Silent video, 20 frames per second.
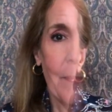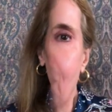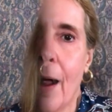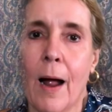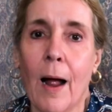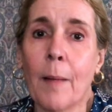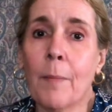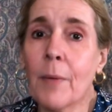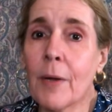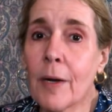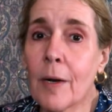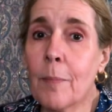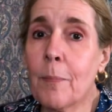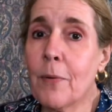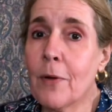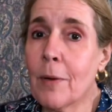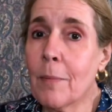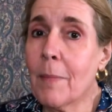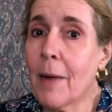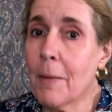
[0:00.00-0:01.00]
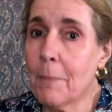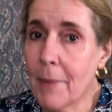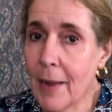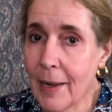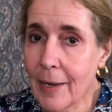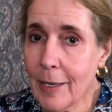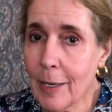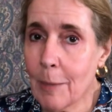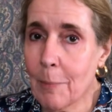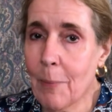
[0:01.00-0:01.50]
I'm gonna put my
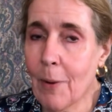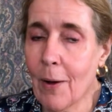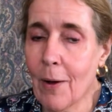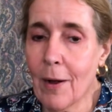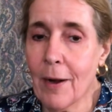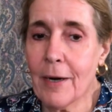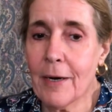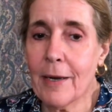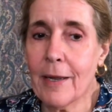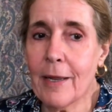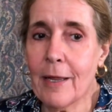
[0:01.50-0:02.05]
makeup on